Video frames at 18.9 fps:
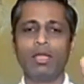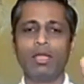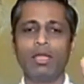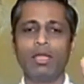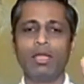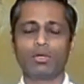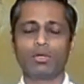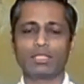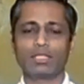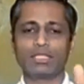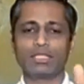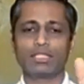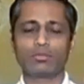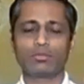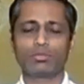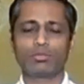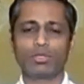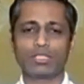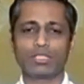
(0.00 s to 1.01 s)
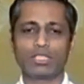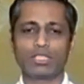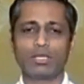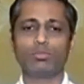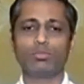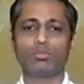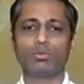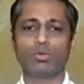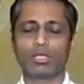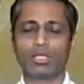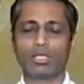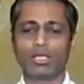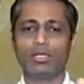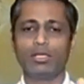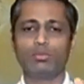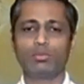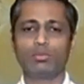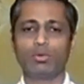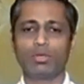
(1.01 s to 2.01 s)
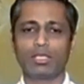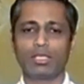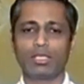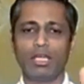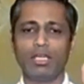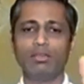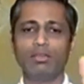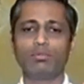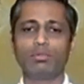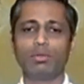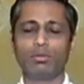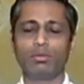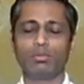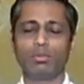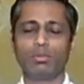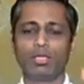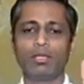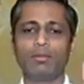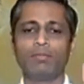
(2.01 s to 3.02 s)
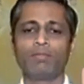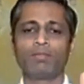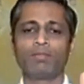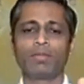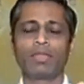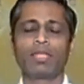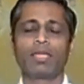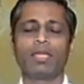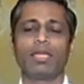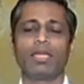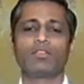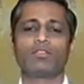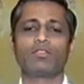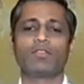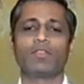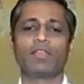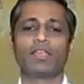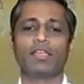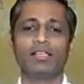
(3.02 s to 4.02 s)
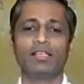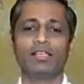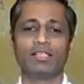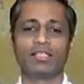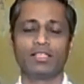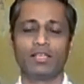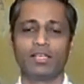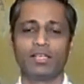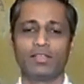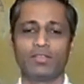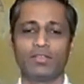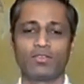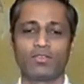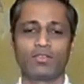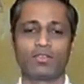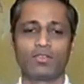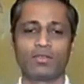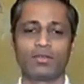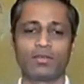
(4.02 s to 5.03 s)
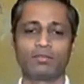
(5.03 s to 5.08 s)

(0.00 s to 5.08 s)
46, 47, 48, 49, 50. Exhale, release.